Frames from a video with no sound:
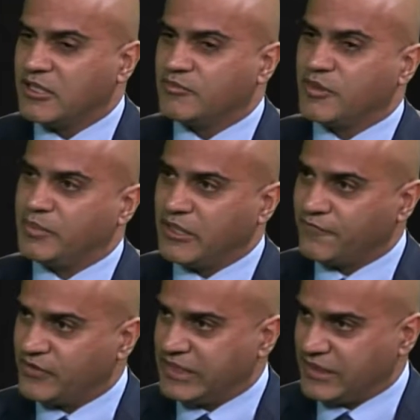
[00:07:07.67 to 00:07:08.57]
Prepare for
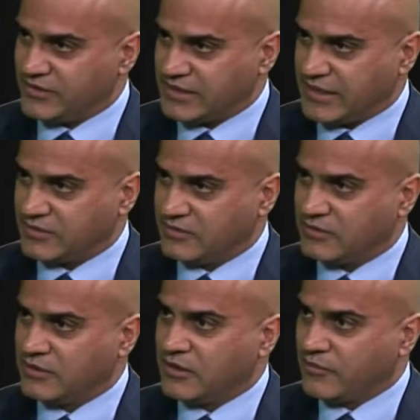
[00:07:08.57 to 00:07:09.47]
the LSAT
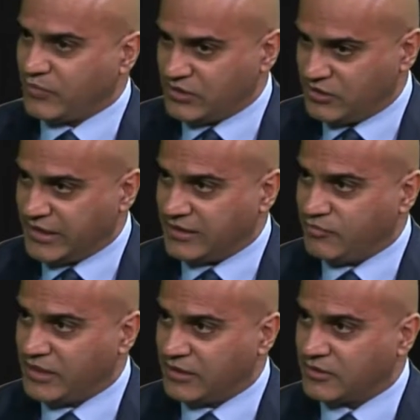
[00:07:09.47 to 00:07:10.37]
to get
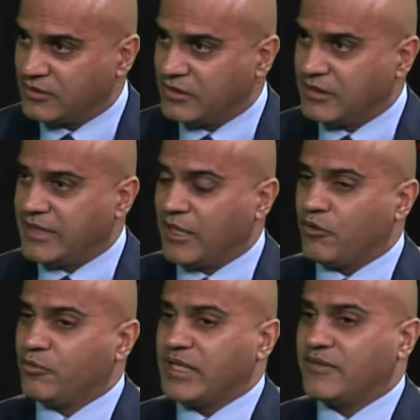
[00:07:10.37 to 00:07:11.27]
admitted. Now,
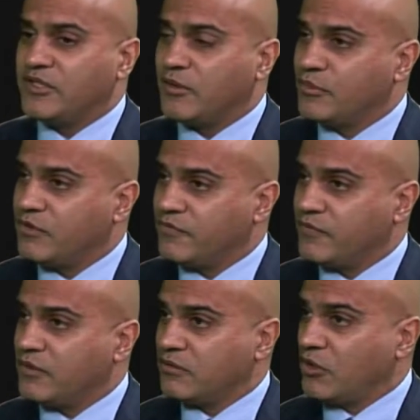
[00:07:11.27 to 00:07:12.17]
we have a number of
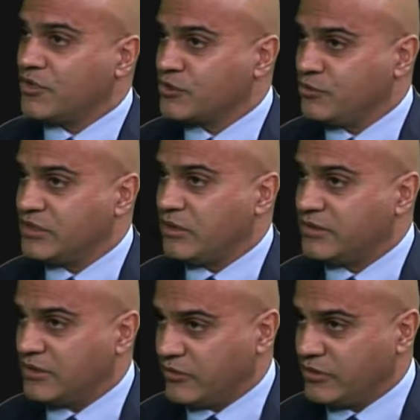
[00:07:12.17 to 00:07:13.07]
law schools in
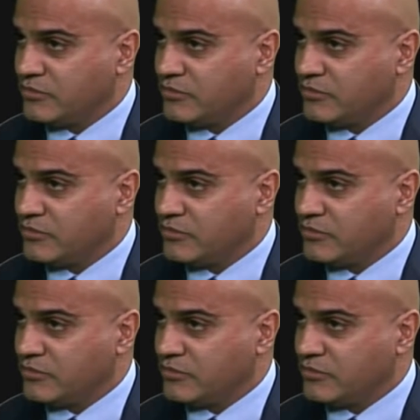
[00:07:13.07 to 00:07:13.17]
Ontario.